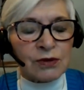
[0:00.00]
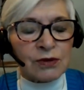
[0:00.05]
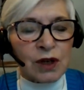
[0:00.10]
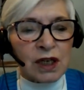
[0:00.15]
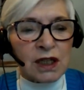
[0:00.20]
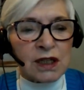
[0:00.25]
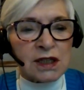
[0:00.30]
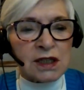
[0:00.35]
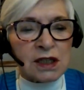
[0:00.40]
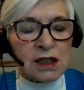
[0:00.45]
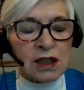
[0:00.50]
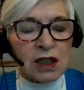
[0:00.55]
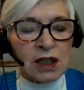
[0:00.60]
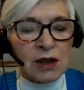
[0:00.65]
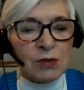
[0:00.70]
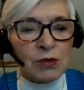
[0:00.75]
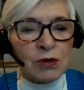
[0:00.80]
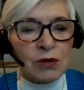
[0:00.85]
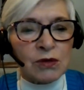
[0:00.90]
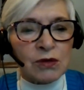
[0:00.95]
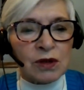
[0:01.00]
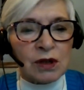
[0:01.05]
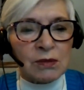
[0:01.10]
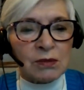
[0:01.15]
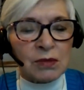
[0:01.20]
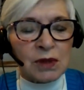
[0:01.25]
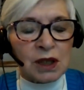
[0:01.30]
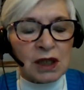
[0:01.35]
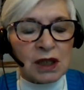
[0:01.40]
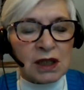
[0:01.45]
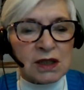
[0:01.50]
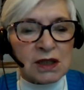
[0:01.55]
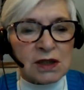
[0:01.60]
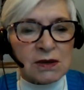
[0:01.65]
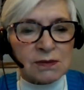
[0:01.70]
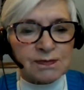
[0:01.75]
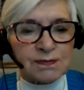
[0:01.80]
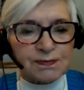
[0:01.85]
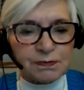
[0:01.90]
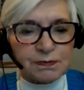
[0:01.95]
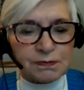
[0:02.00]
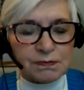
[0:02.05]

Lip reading: phrase in Hebrew that means